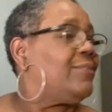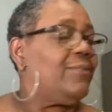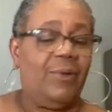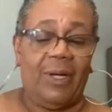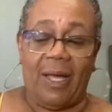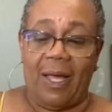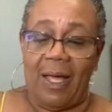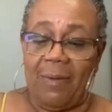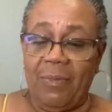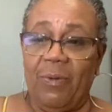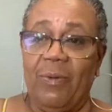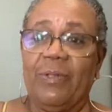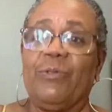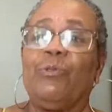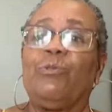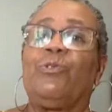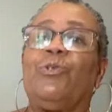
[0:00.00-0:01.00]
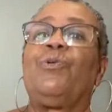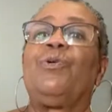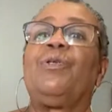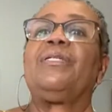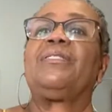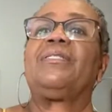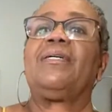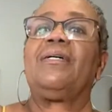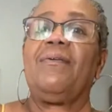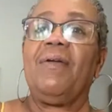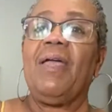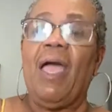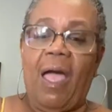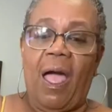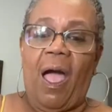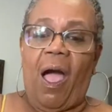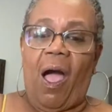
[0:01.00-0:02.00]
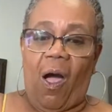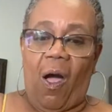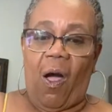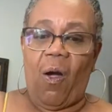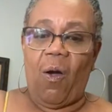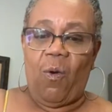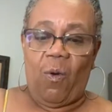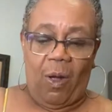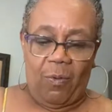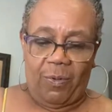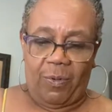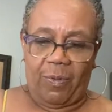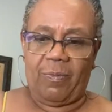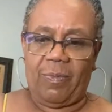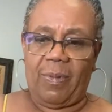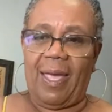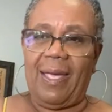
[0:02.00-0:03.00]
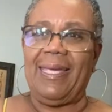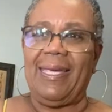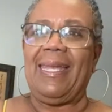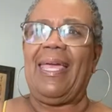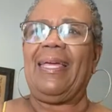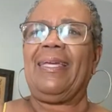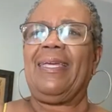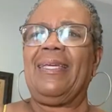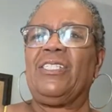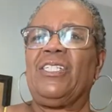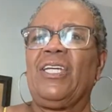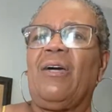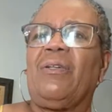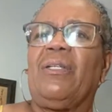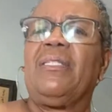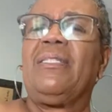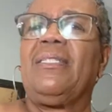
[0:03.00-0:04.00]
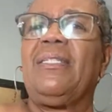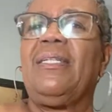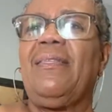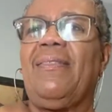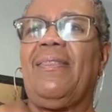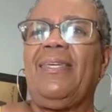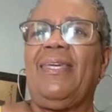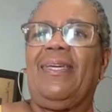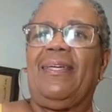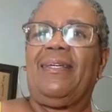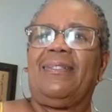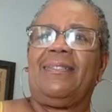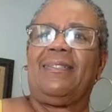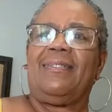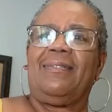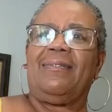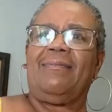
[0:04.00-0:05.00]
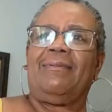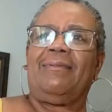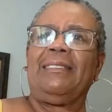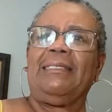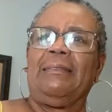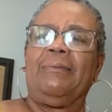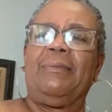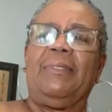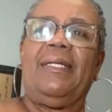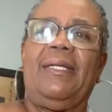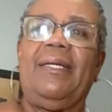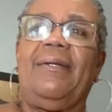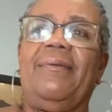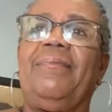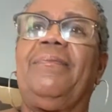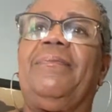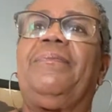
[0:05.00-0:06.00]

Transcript: Well, I'm going to turn this up. Oh, I'm, how can I get y'all to see this? Wait a minute.